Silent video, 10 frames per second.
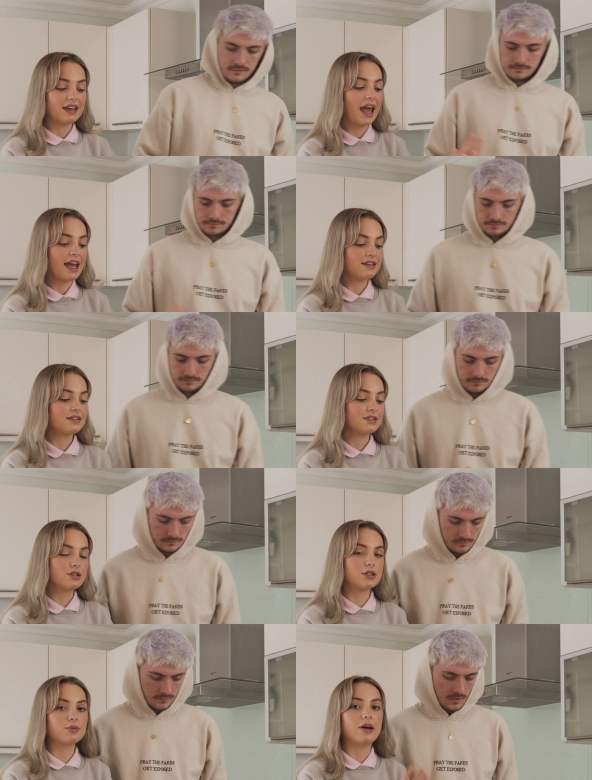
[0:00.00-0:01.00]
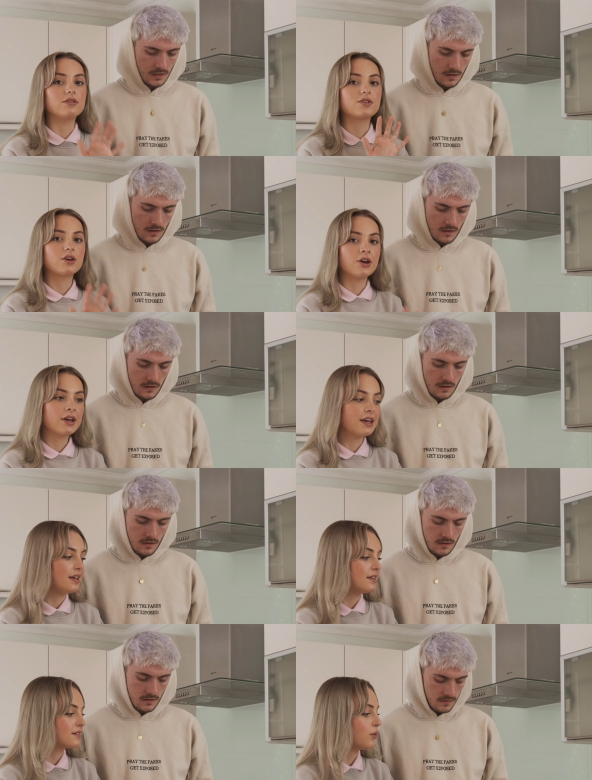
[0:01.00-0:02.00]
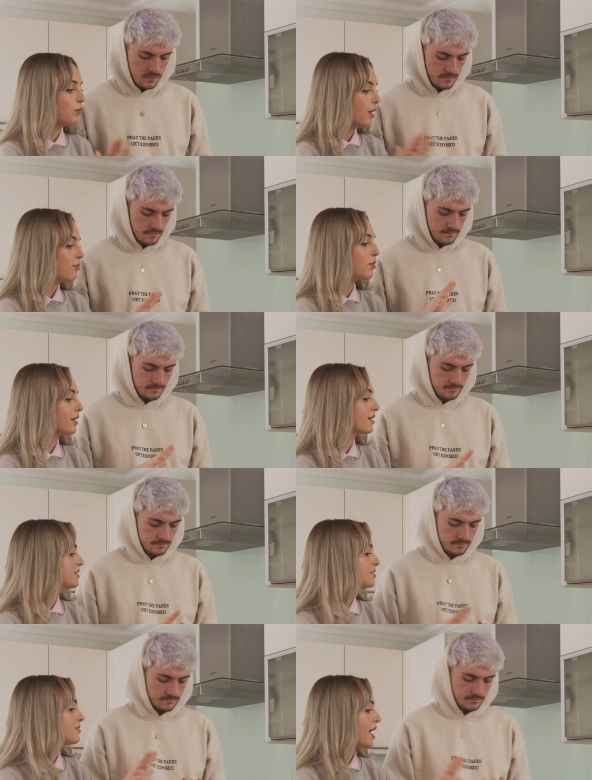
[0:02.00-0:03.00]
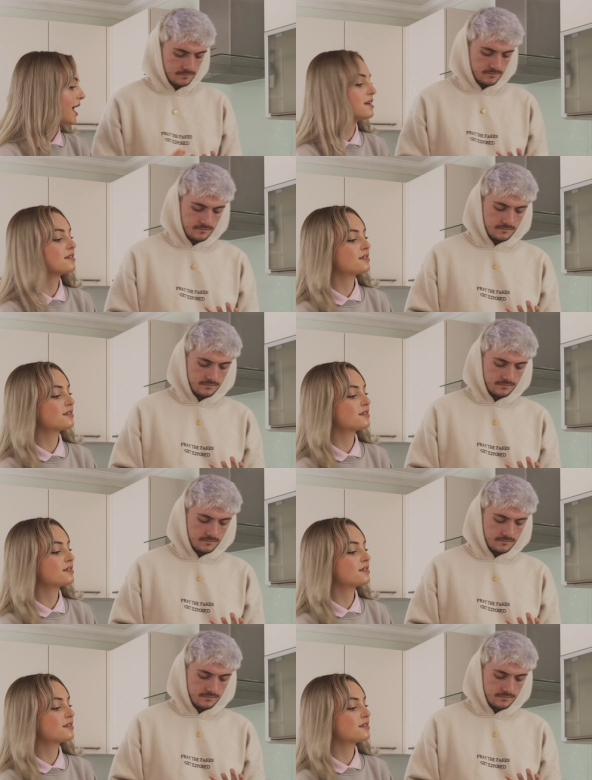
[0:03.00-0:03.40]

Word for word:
Speaker 1: 8 to 12 cookies. We're probably going to do 8.